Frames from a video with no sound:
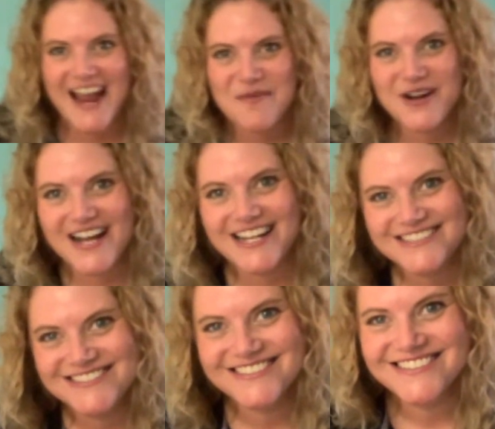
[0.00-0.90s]
camera.
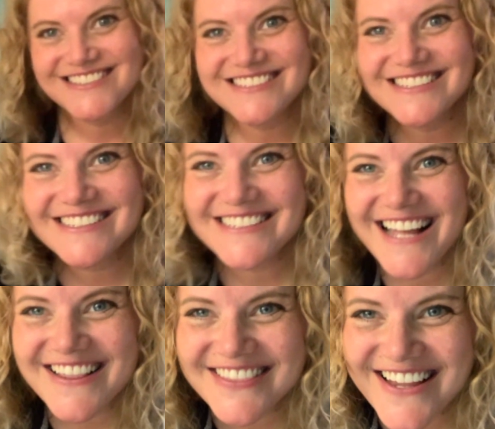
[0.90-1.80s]

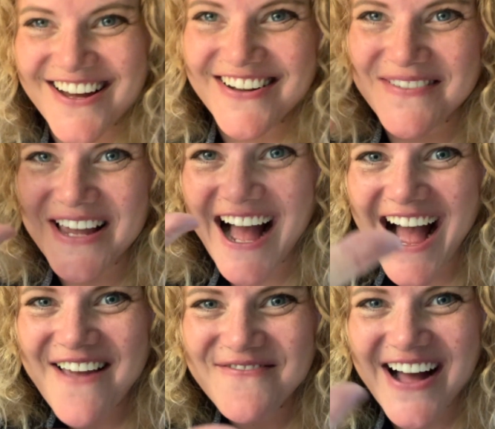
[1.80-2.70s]
Hello, give me a
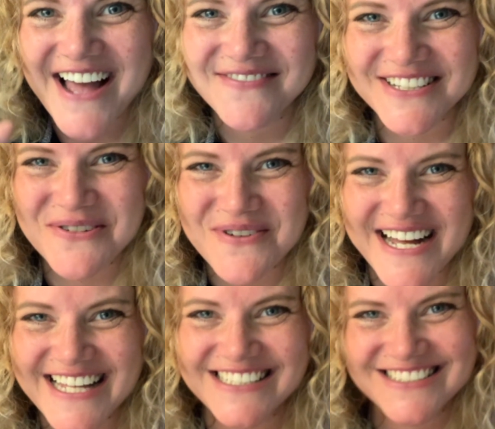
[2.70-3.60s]
high five, little
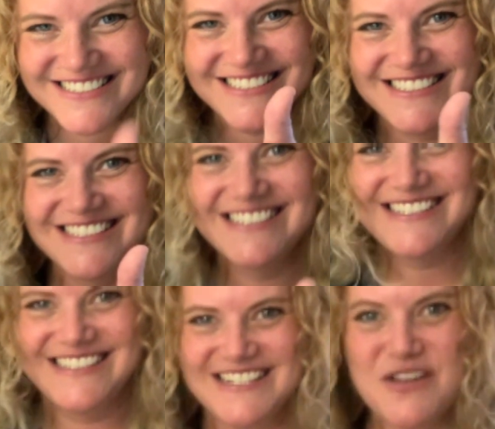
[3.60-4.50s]
one.
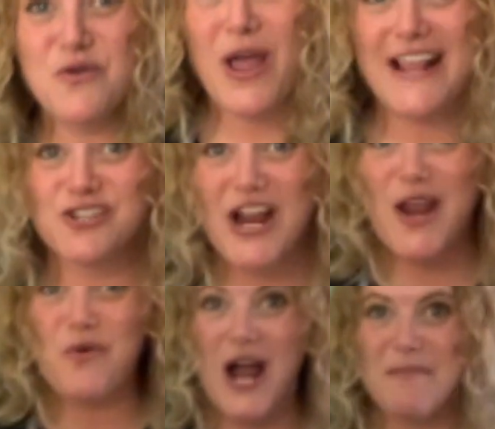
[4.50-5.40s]
And try
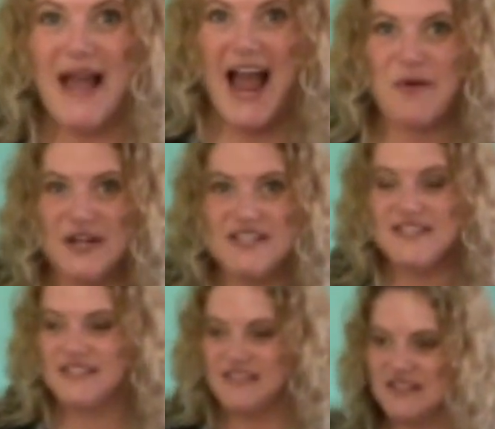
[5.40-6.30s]
and walk
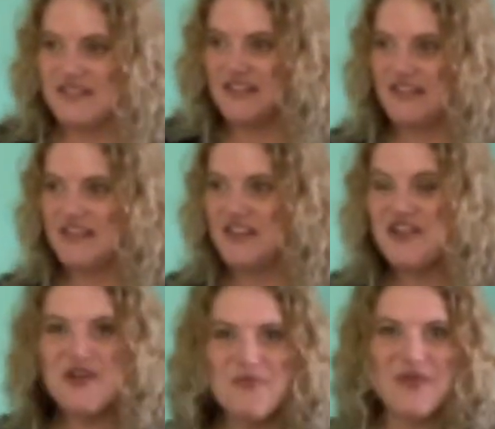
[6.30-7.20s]
backwards.
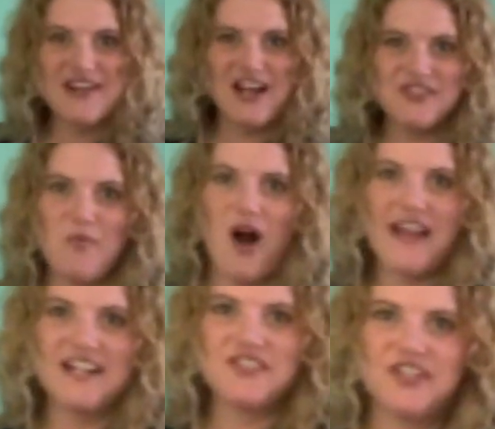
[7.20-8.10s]
You can also walk in a